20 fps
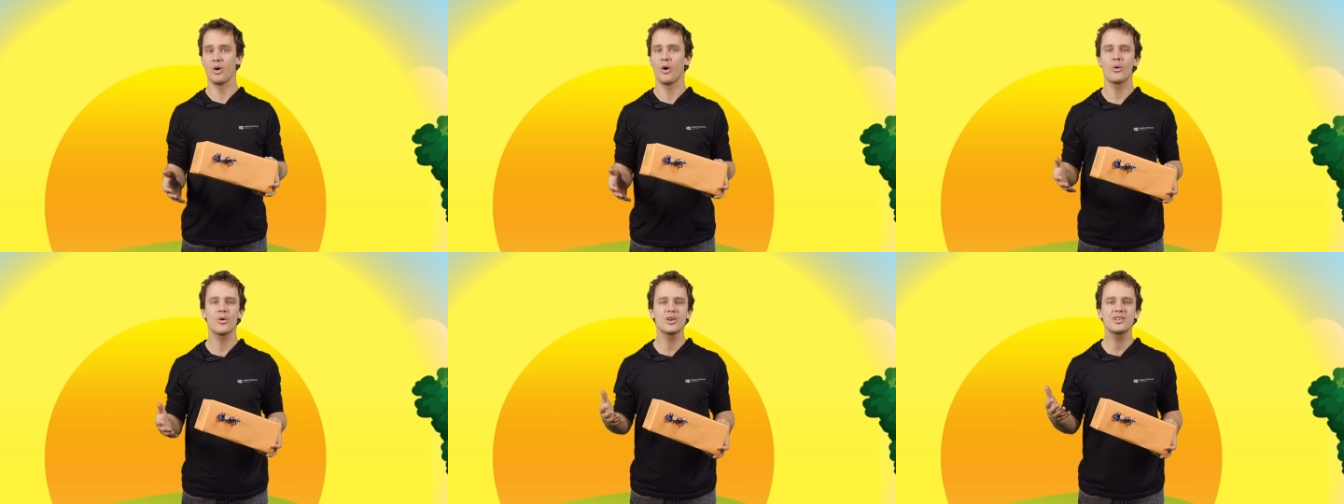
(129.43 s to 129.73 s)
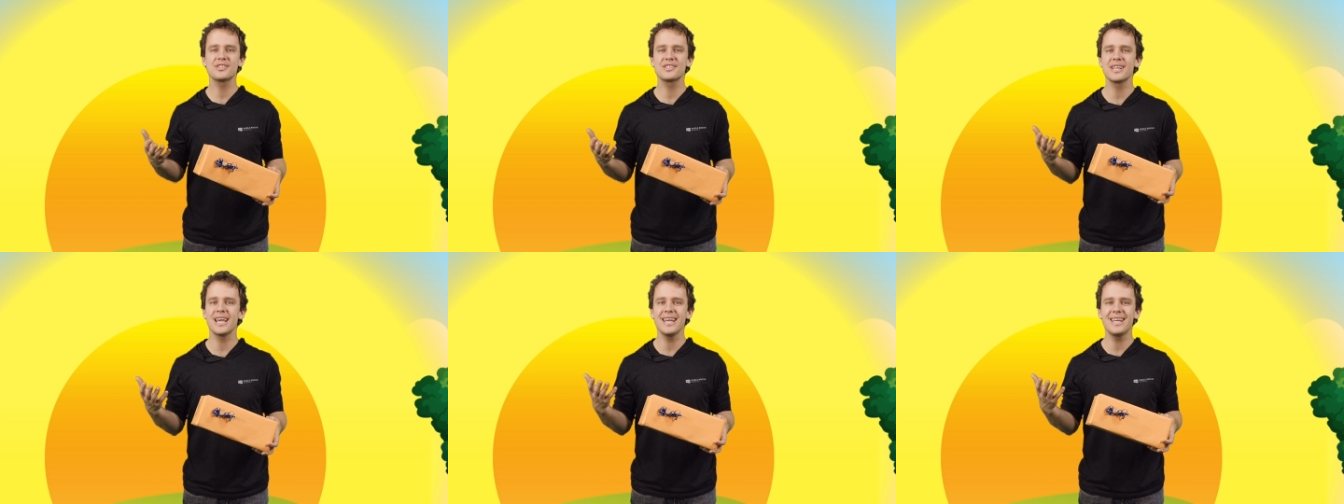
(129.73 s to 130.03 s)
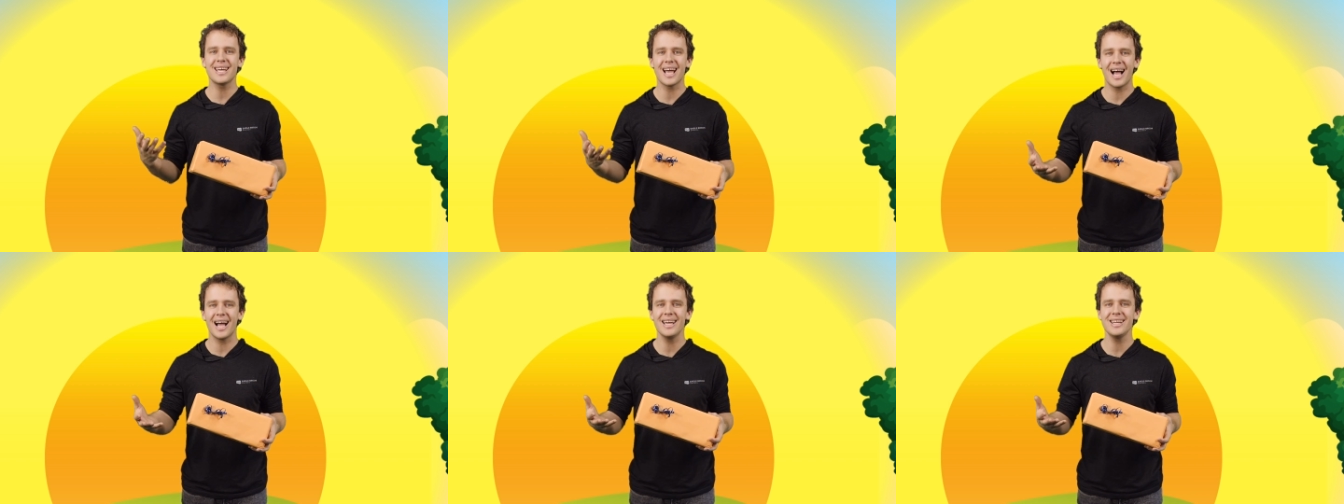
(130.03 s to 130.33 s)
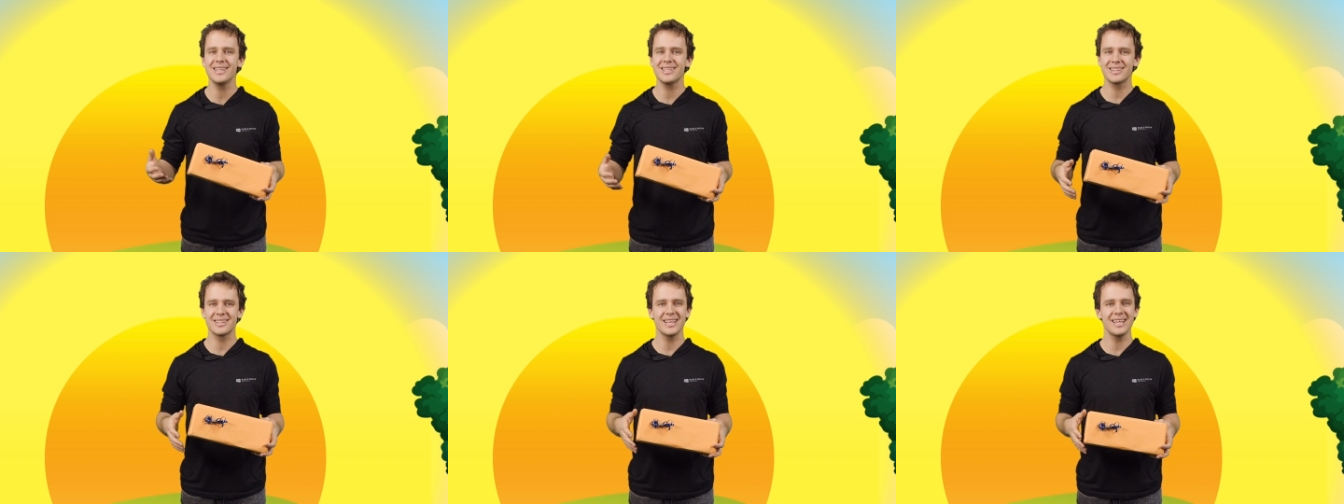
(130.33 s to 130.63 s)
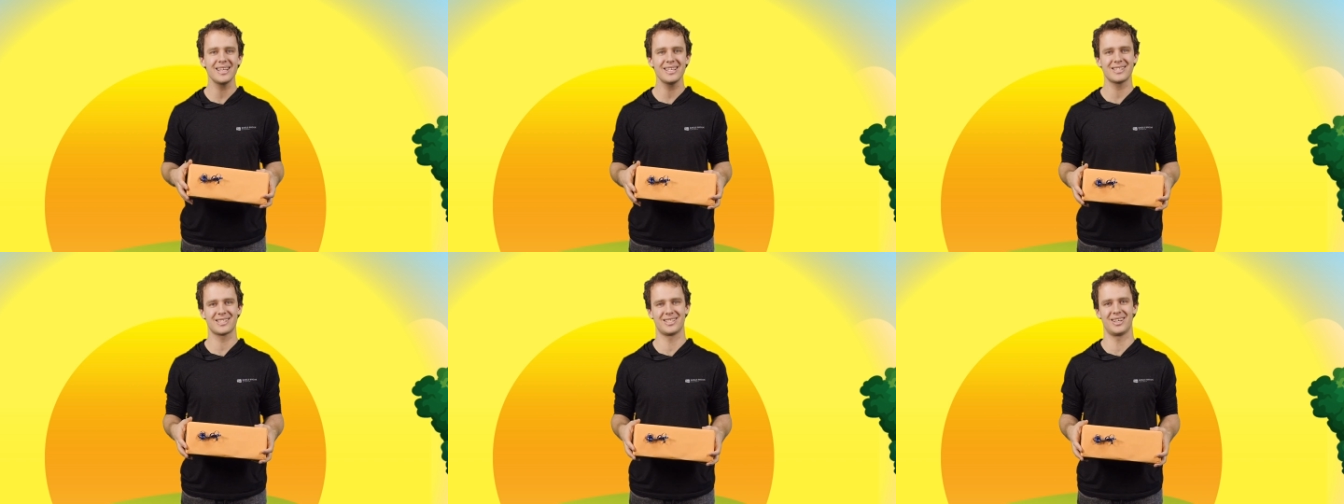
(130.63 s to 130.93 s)
or say kind
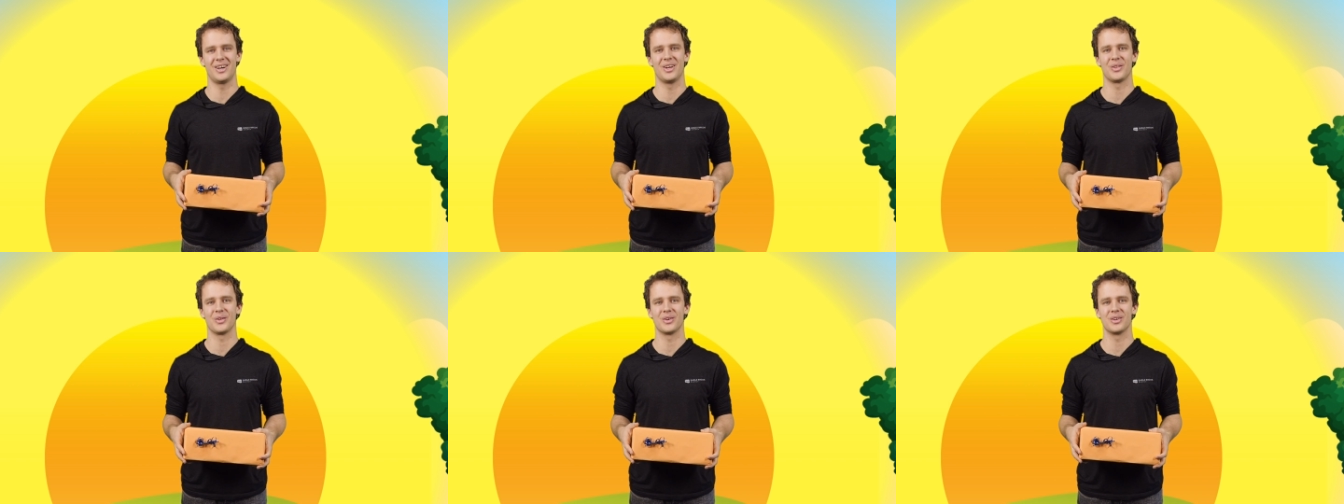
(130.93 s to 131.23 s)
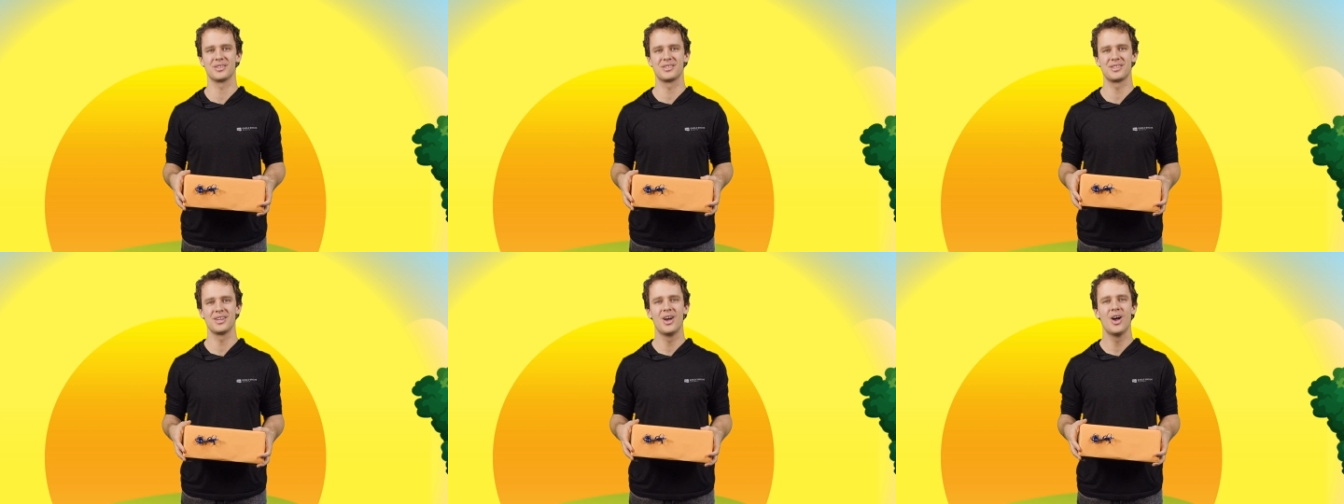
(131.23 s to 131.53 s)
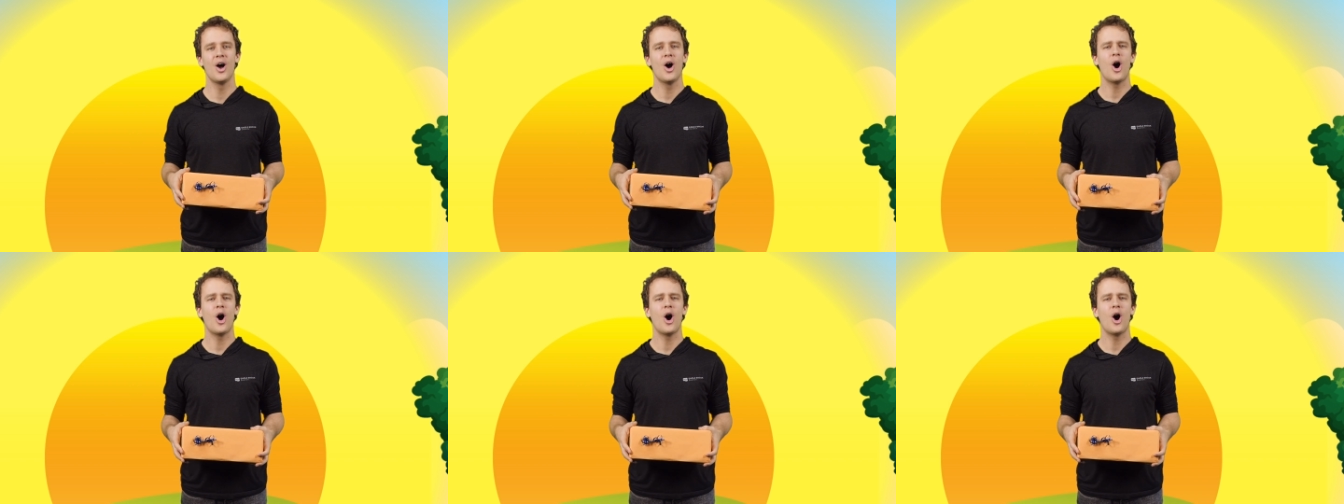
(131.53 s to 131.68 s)
things to others.